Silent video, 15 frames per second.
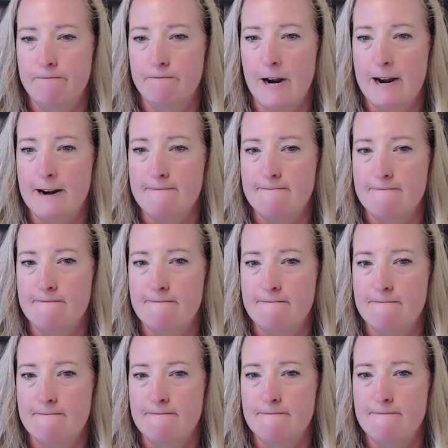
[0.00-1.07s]
right?
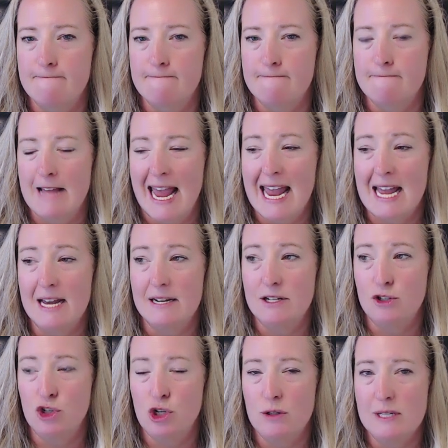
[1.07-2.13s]

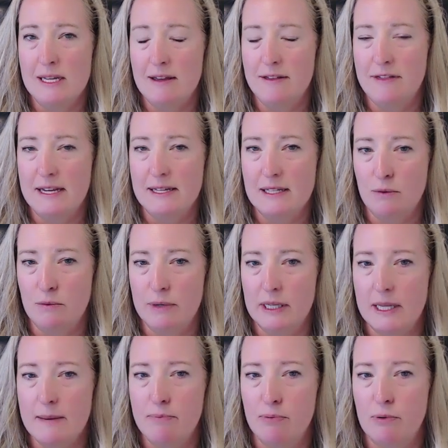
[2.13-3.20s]
And choosing the things that
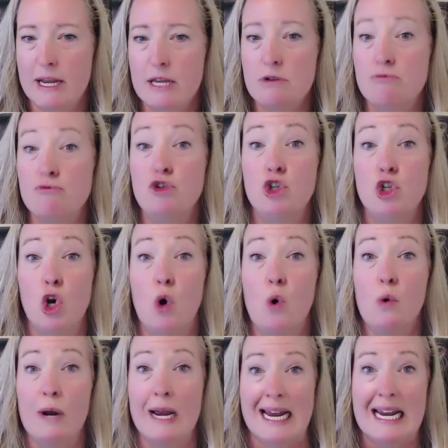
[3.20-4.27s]
really bring you
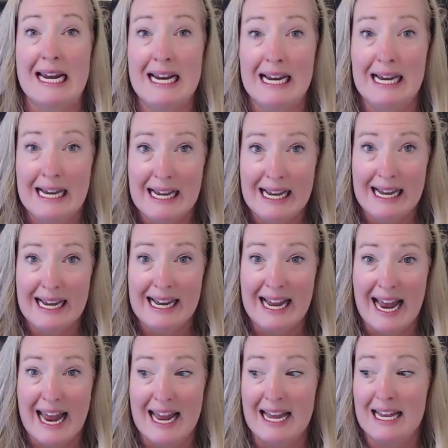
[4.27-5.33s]
joy
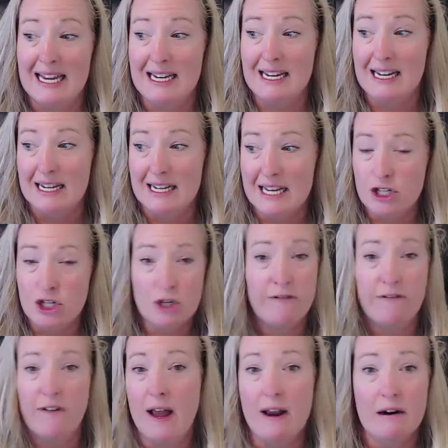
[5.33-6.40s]
and get you
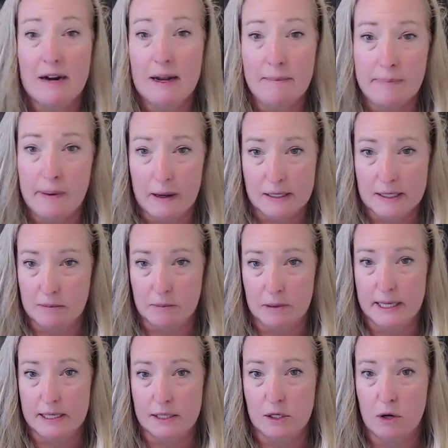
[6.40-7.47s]
fired up,
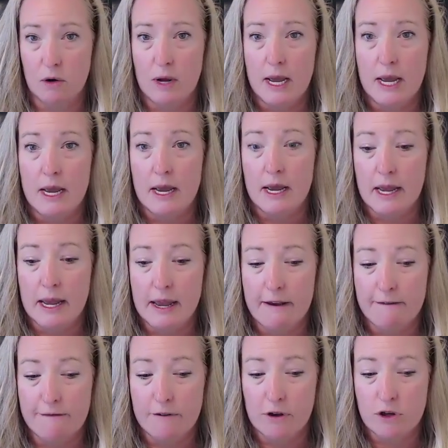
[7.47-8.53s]
possibly. So,
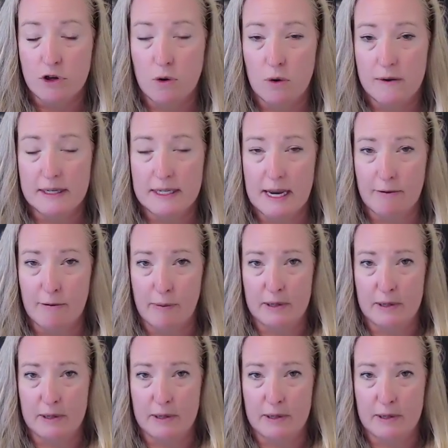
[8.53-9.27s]
if you're the type of